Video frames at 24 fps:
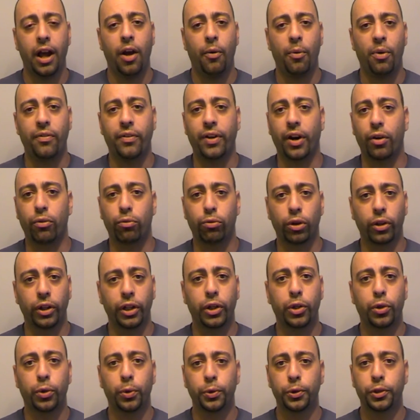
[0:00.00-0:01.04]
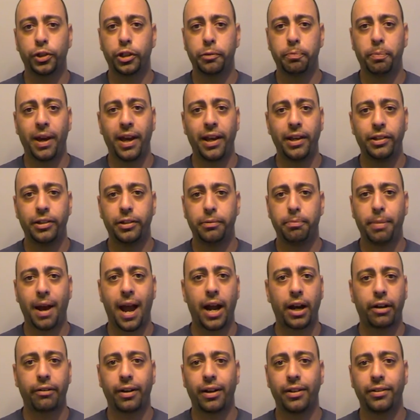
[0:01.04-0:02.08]
We've got a really cool space
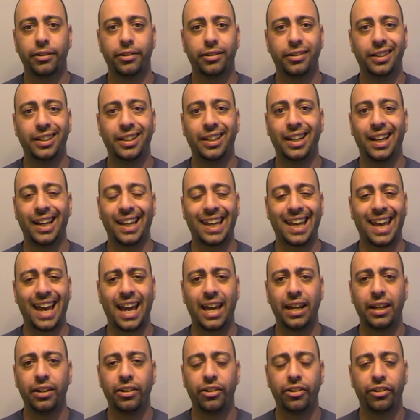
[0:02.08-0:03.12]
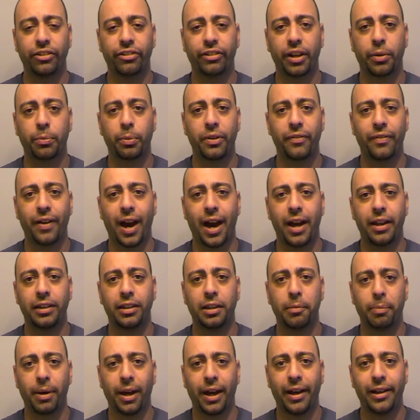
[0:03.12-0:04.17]
background scene again, just like we've had in the
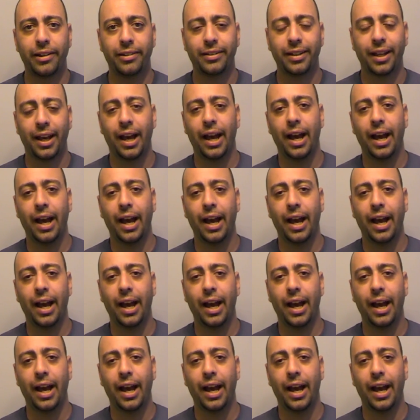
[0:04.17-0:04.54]
past.